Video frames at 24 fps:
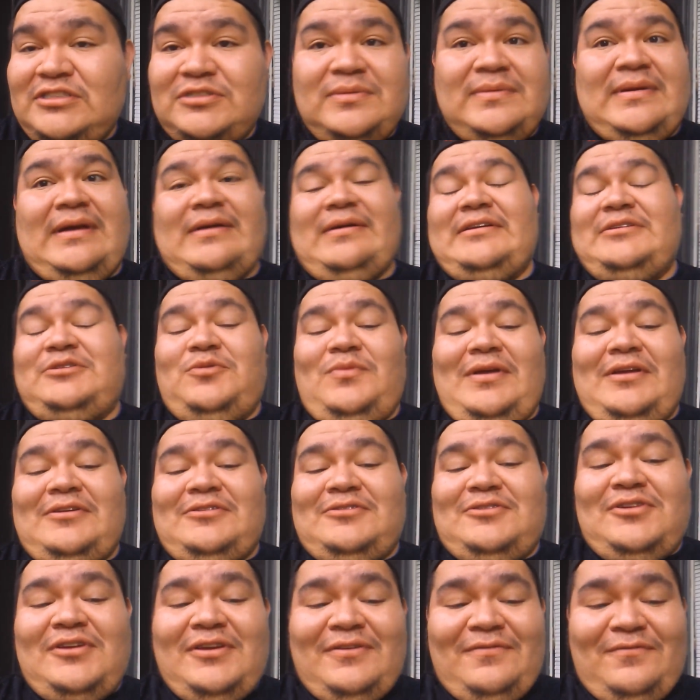So that's the way I
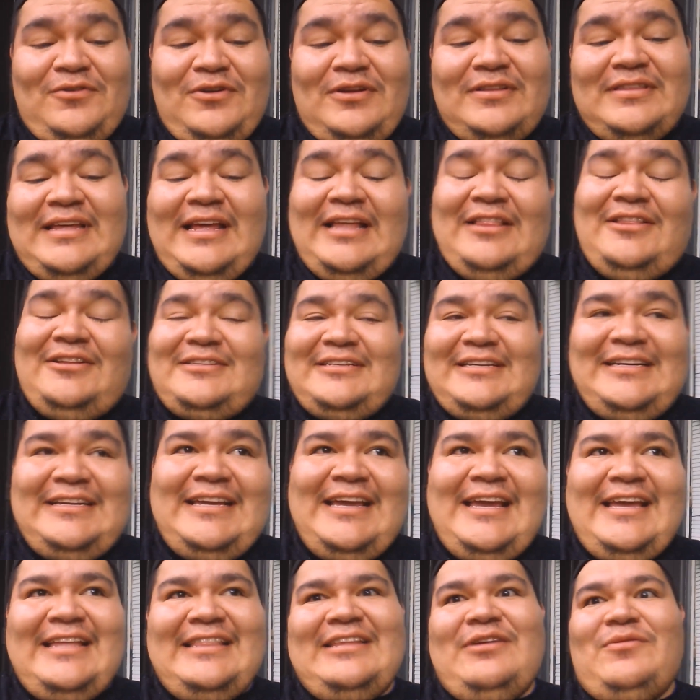was looking for it. Then I looked at it
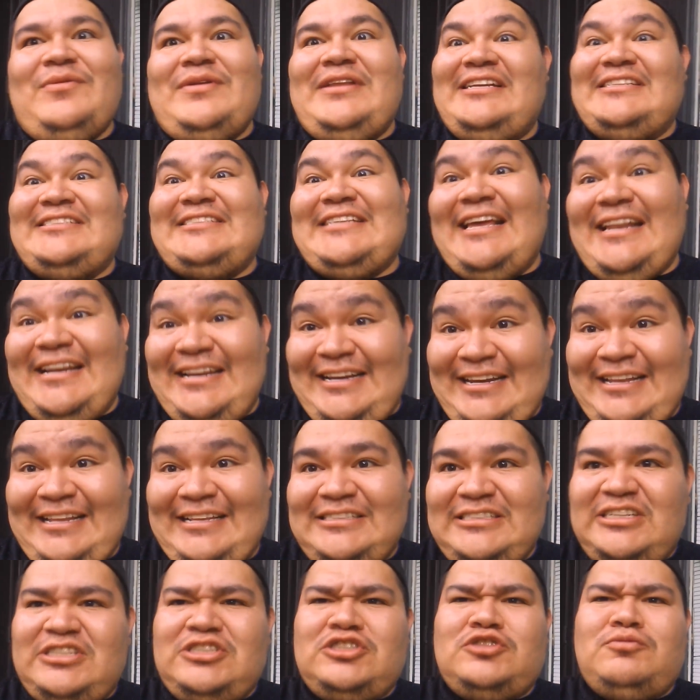again. Then when he said it, and then
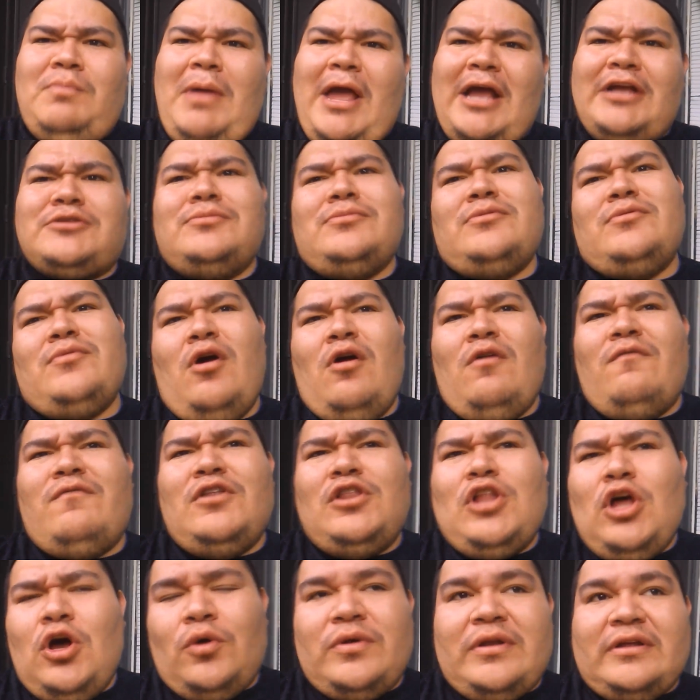it was Maximum
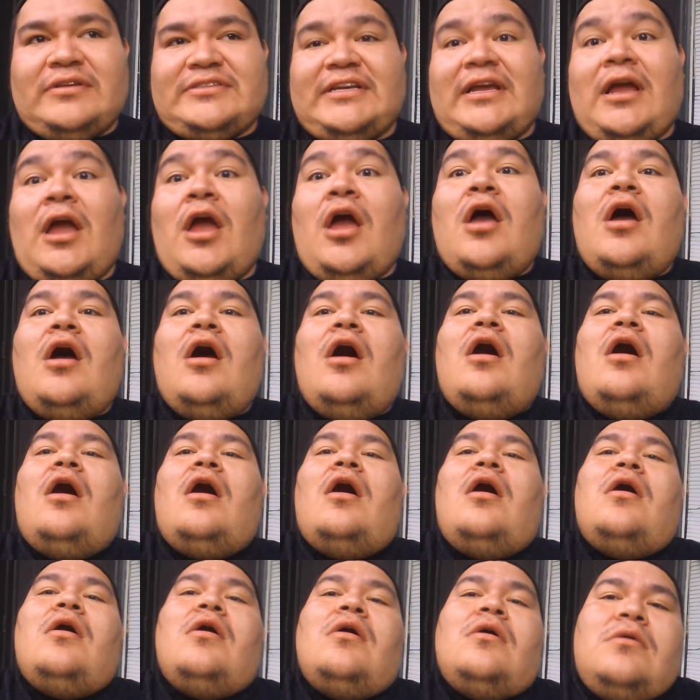Ovrlod. And I was like,
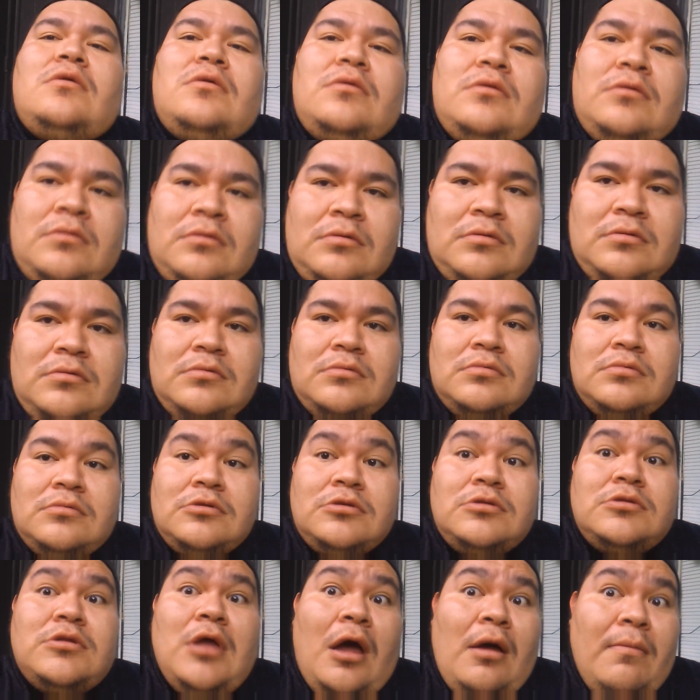oh,
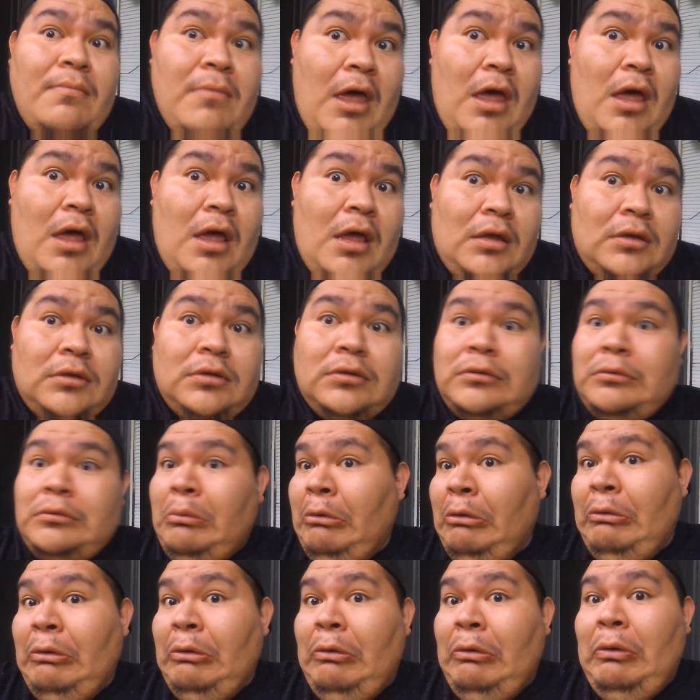dumbass.
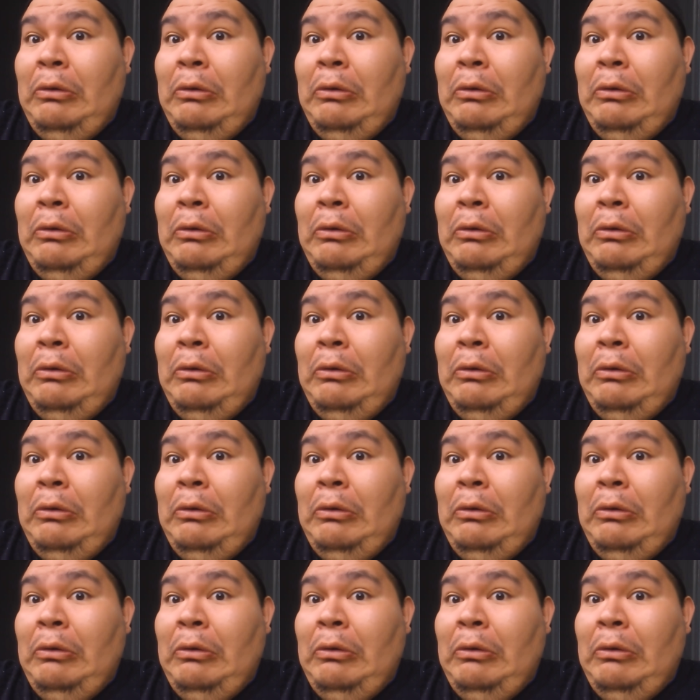